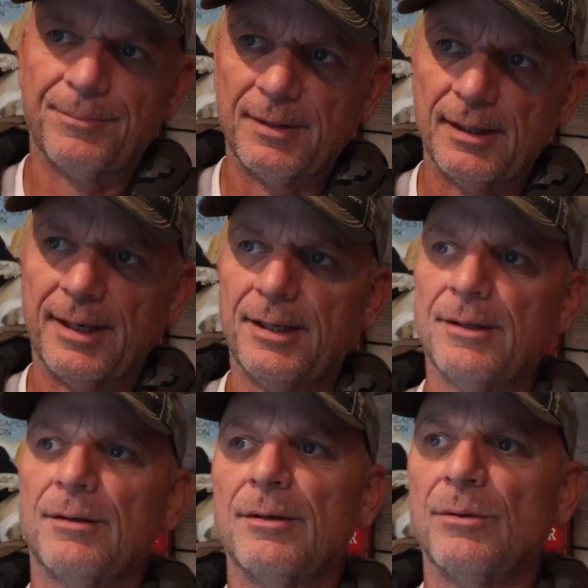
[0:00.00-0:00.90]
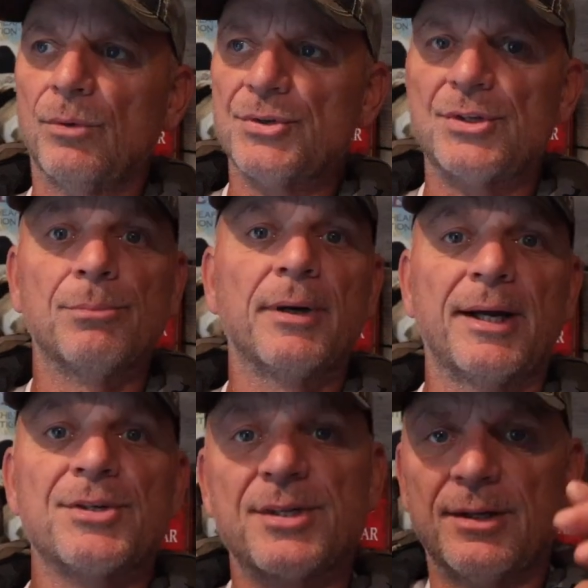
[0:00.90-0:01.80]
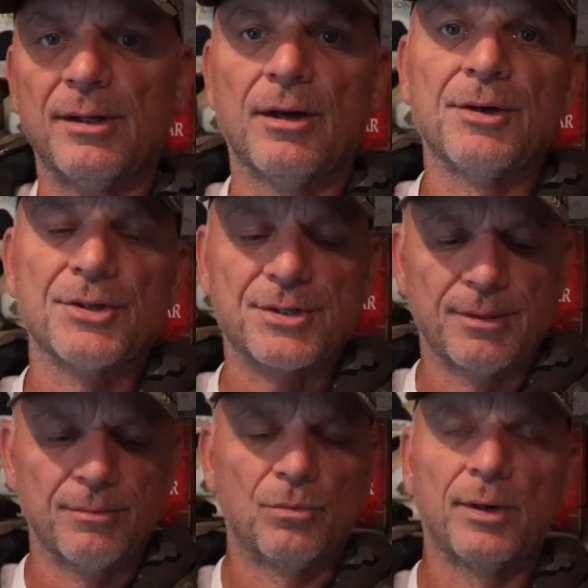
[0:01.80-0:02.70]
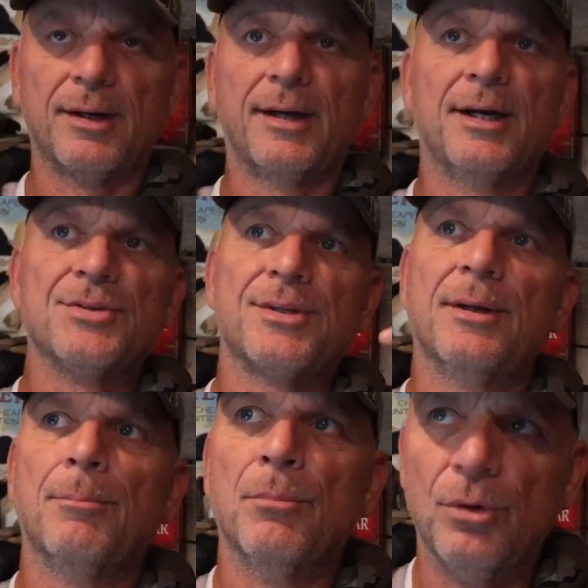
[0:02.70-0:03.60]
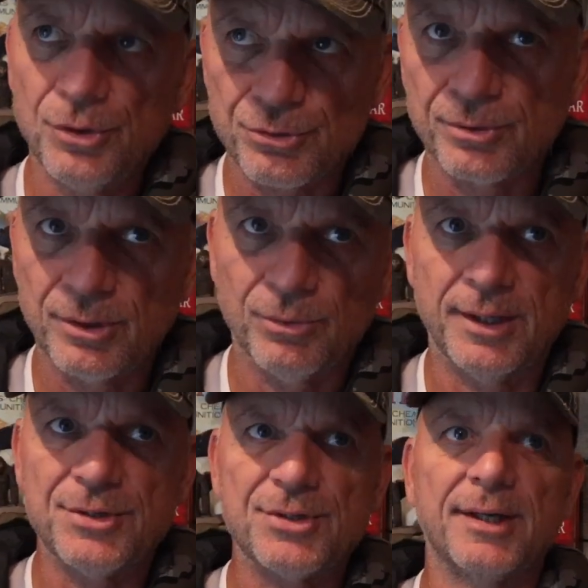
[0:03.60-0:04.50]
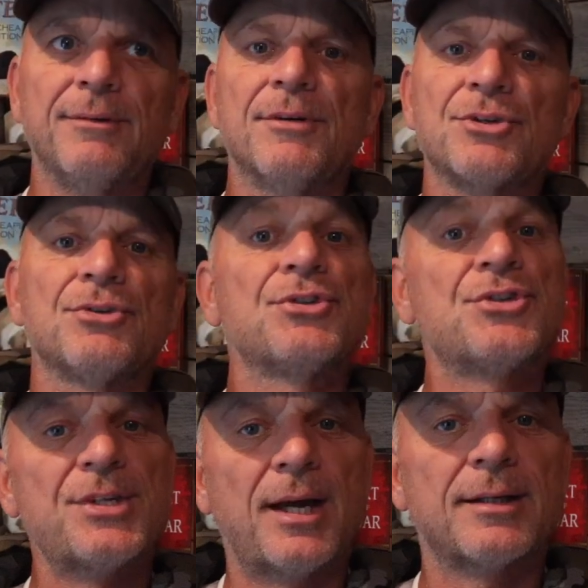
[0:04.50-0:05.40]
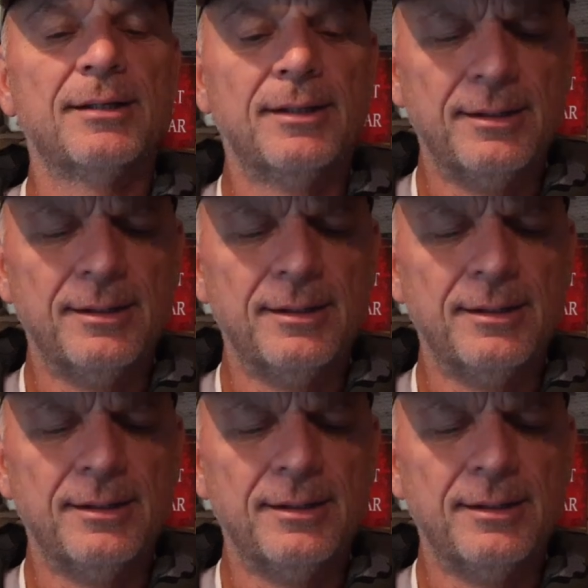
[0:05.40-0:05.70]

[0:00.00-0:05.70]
light was the brightest and the largest, whereas the Moultrie ones, night vision, sucked.